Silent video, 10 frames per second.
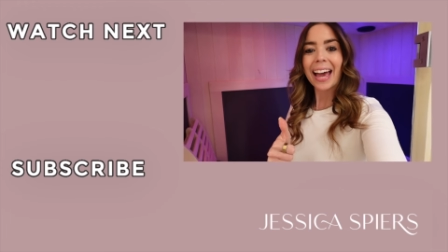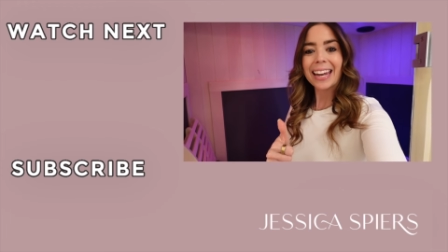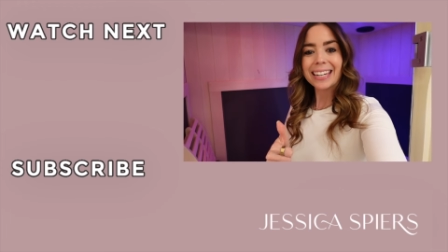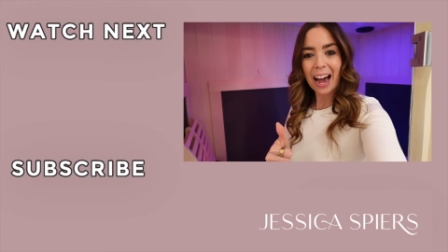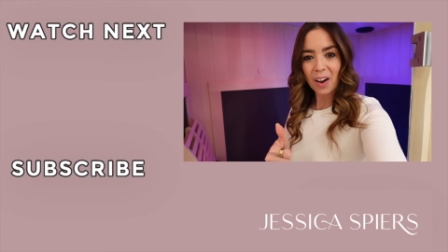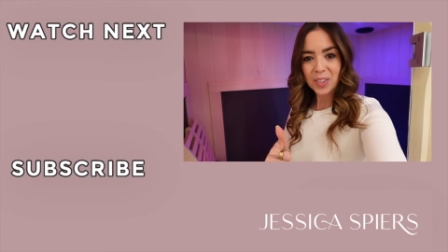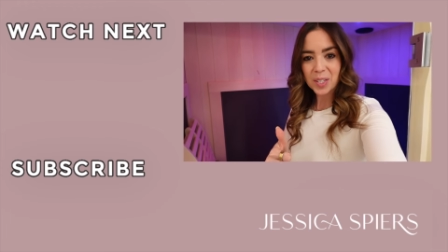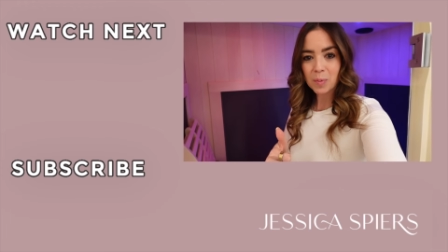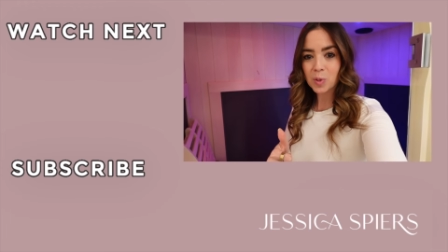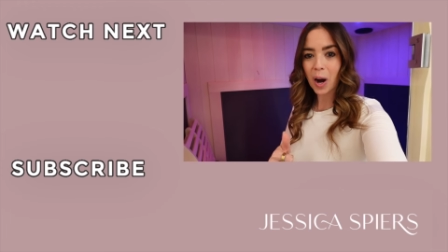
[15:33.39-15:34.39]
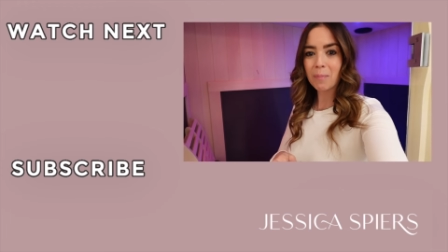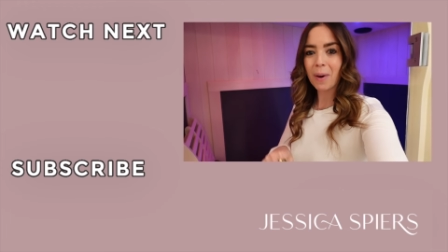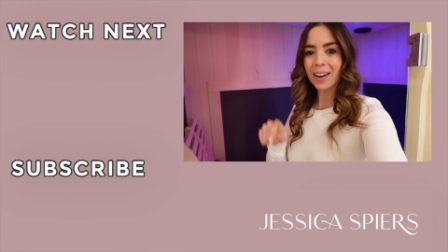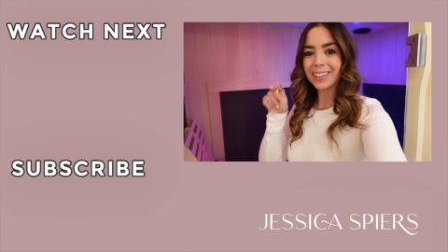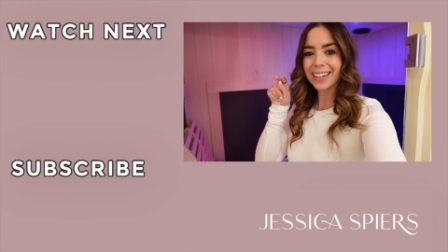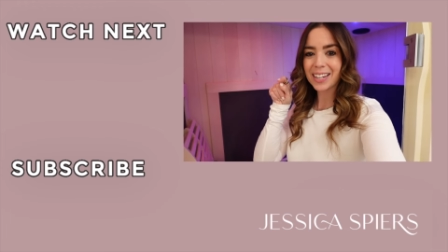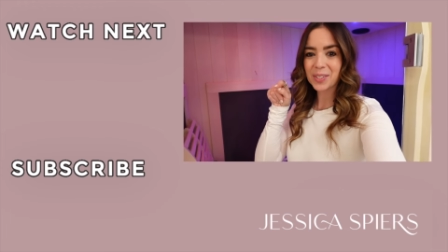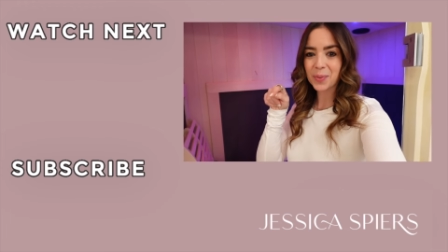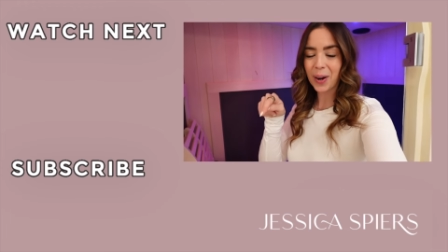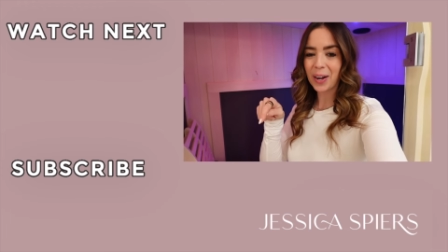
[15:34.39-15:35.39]
And now the subscribe button
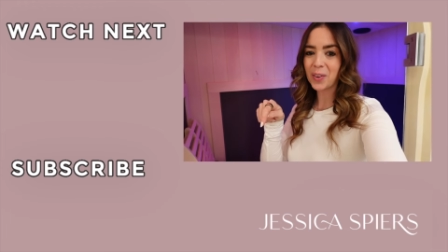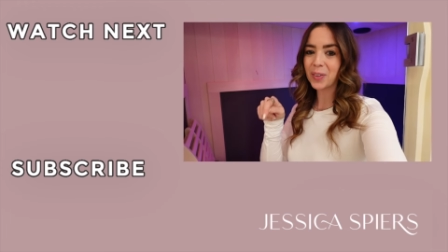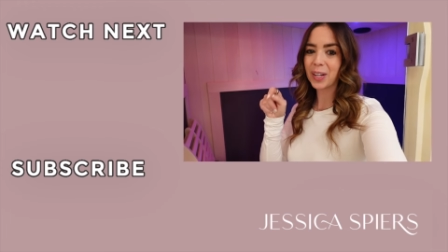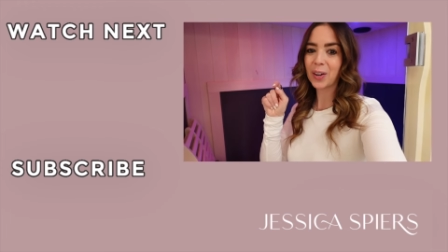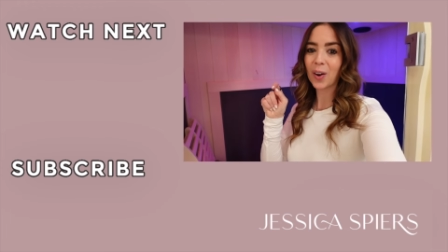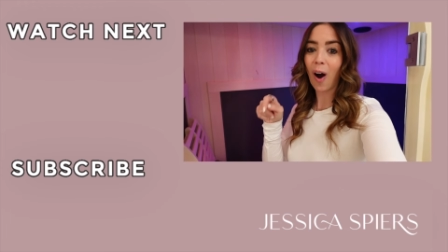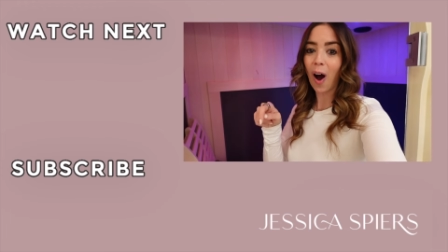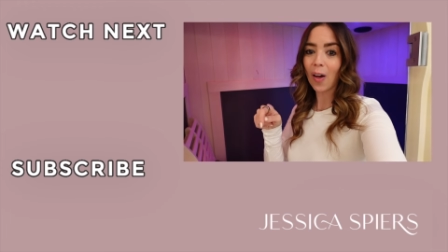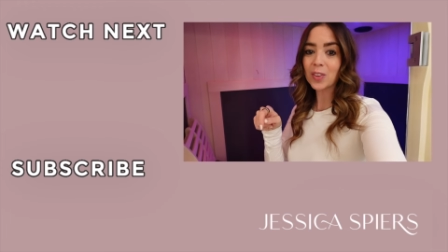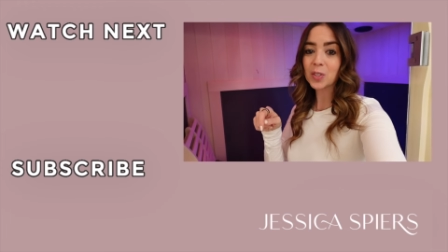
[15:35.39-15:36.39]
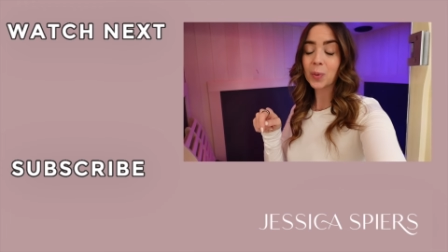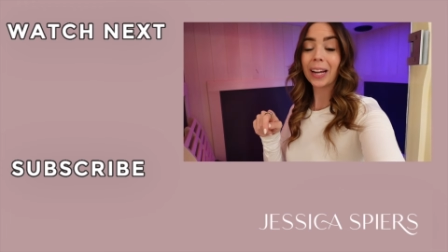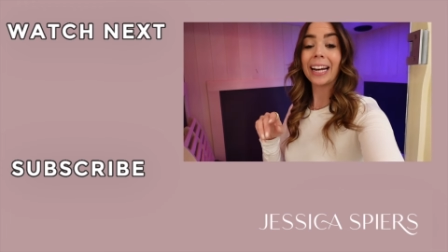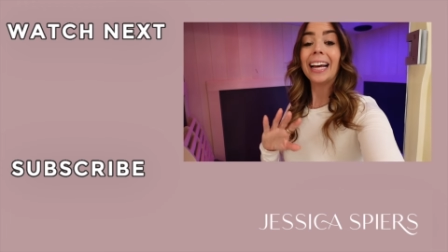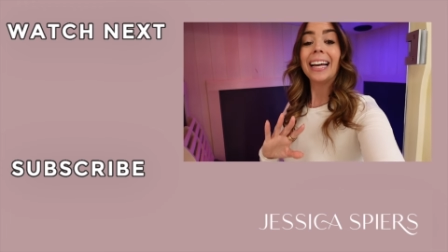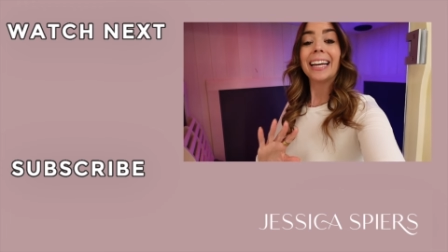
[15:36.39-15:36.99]
is right over here on the screen.